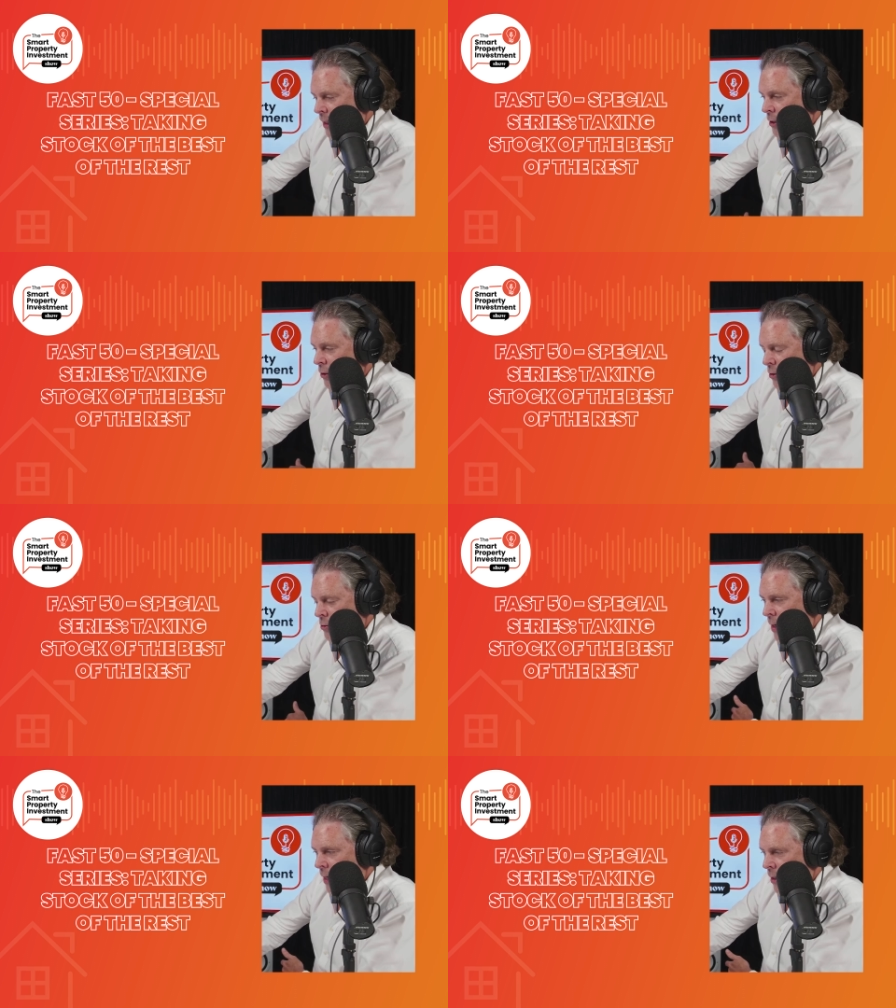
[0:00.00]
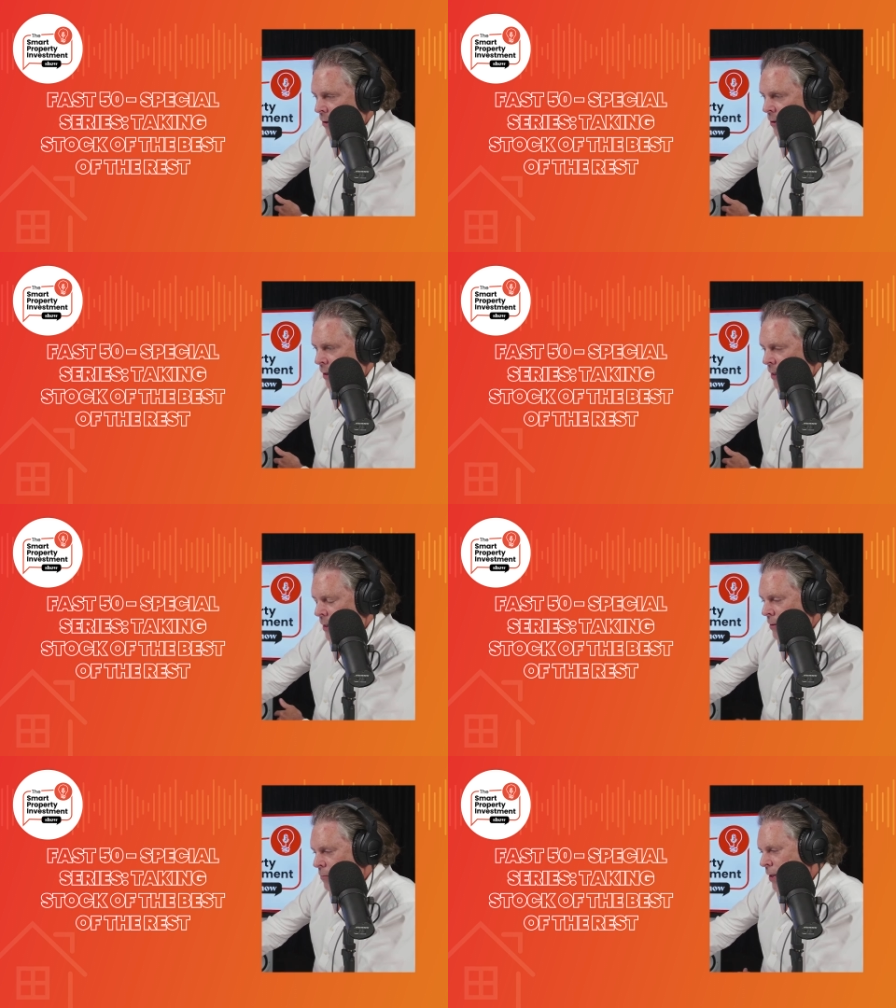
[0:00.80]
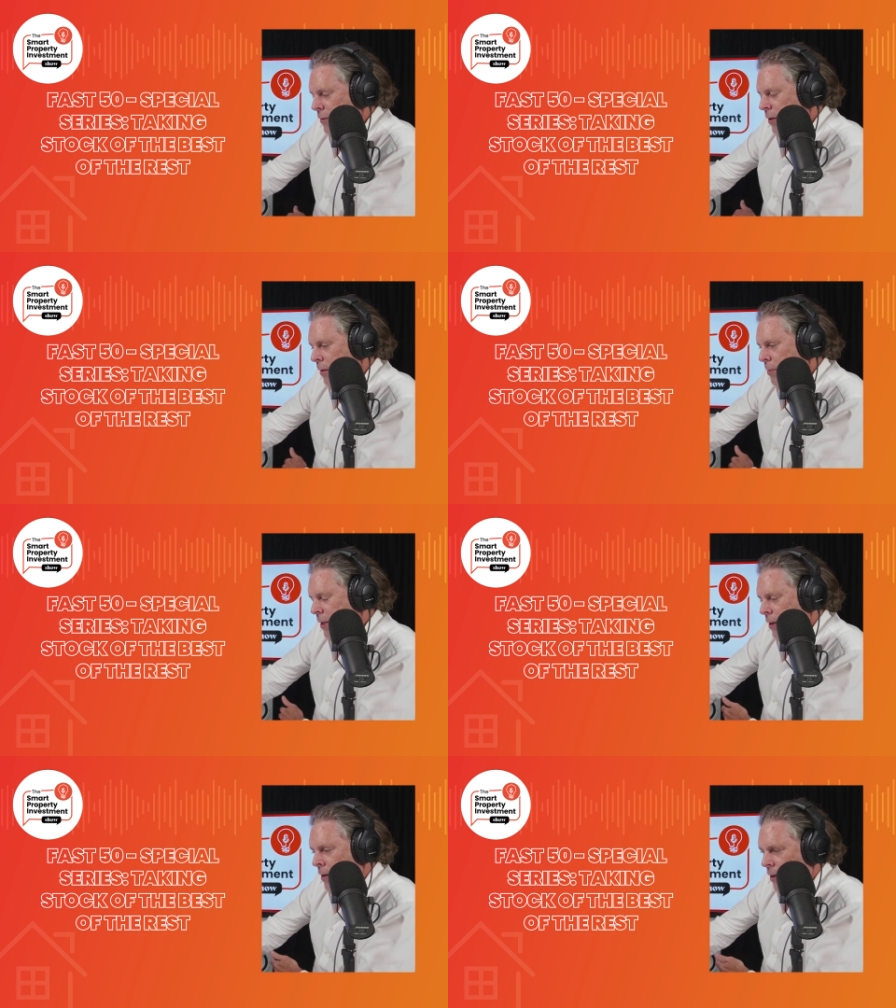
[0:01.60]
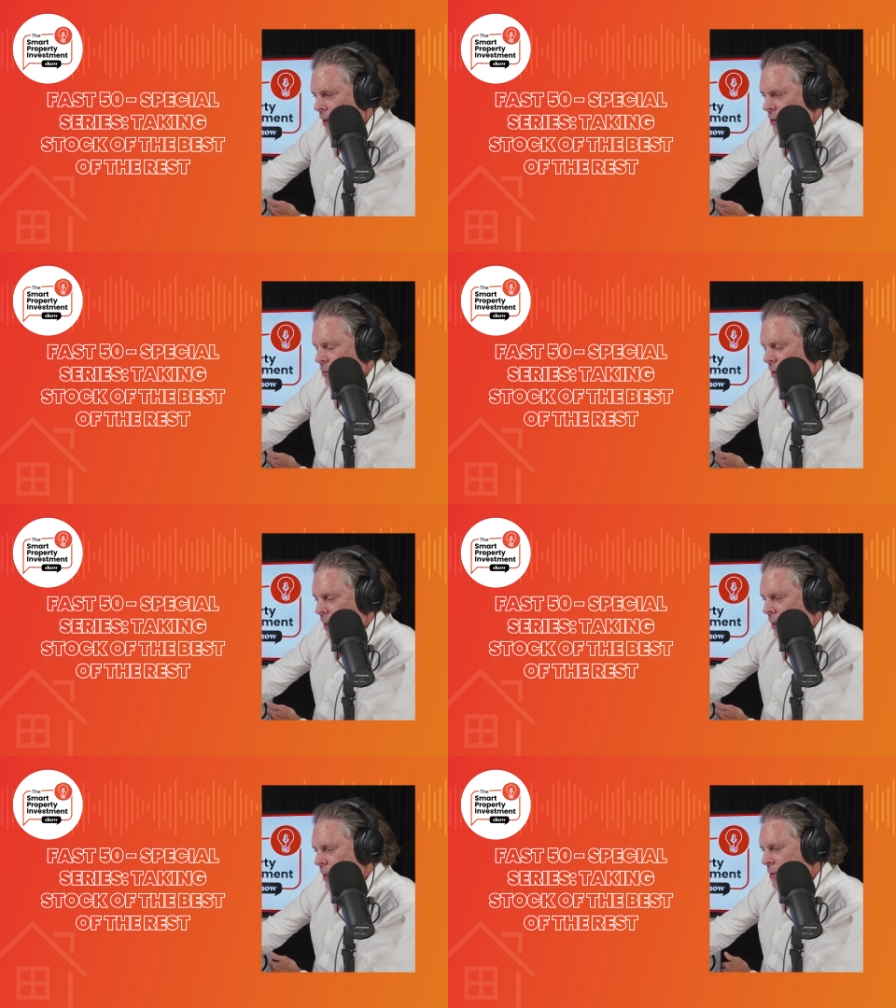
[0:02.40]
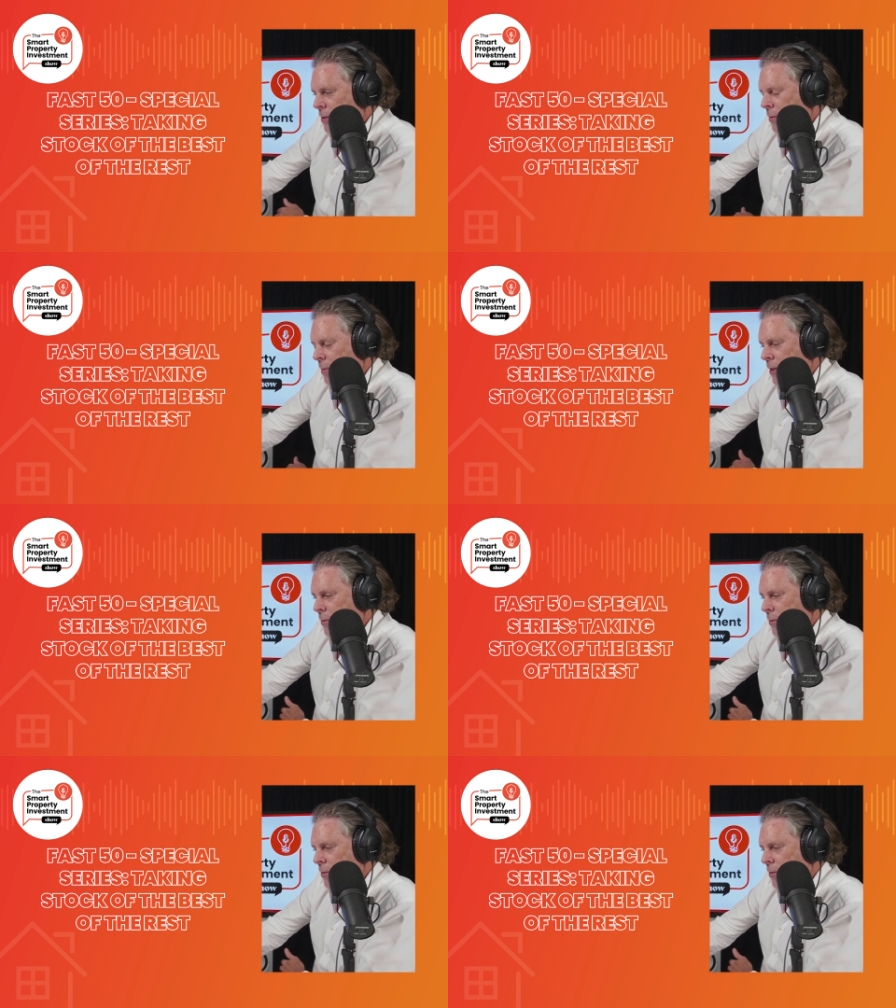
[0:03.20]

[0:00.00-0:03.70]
now it's getting a new train line. They're redeveloping the high street. Yep. There's going